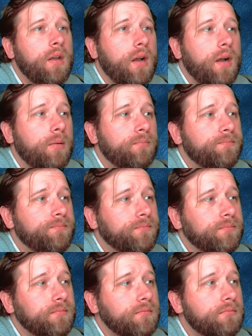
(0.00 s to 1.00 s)
Um,
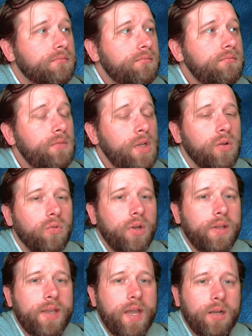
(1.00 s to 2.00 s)

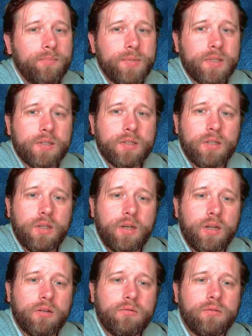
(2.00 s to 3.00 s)
really helps, you
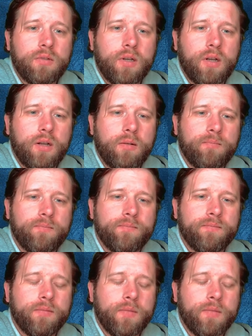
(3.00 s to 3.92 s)
know. Um,